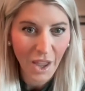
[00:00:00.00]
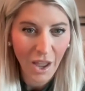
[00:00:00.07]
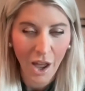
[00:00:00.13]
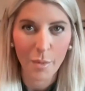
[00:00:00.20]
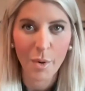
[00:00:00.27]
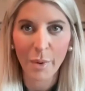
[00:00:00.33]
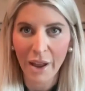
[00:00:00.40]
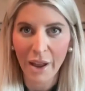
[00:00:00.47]
I
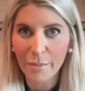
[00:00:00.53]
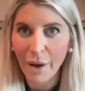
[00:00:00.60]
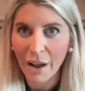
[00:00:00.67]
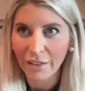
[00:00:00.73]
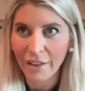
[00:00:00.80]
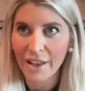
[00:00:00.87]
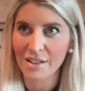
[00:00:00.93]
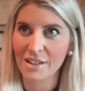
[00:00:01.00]
remember Ed
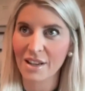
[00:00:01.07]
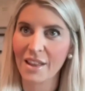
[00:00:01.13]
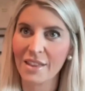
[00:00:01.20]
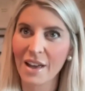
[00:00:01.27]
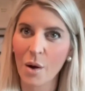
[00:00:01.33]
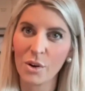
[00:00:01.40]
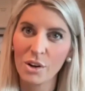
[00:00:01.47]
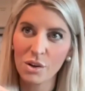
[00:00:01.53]
Milet said
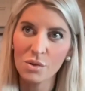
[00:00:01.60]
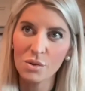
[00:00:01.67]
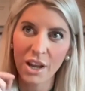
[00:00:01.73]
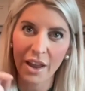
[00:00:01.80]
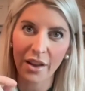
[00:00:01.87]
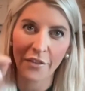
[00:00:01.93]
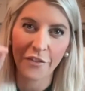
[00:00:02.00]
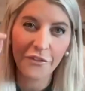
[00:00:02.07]
that when you
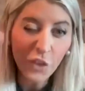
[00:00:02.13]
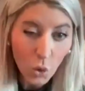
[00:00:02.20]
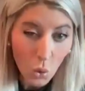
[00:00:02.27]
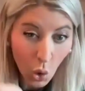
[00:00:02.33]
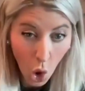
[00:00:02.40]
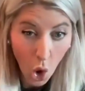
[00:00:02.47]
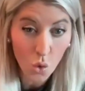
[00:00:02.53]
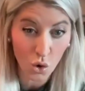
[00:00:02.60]
take
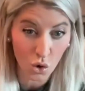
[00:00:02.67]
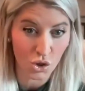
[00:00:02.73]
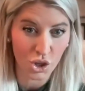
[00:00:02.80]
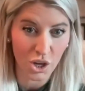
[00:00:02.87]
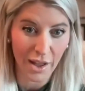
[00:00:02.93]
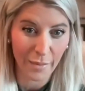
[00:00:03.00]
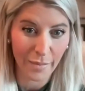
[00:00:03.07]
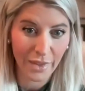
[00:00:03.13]
full
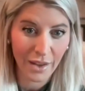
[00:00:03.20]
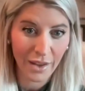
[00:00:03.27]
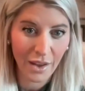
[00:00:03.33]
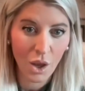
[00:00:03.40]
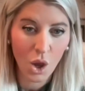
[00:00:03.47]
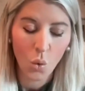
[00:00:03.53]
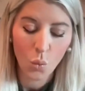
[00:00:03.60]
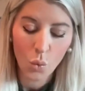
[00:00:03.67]
ownership,
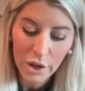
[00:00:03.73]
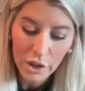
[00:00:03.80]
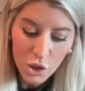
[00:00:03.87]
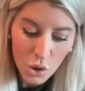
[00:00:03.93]
do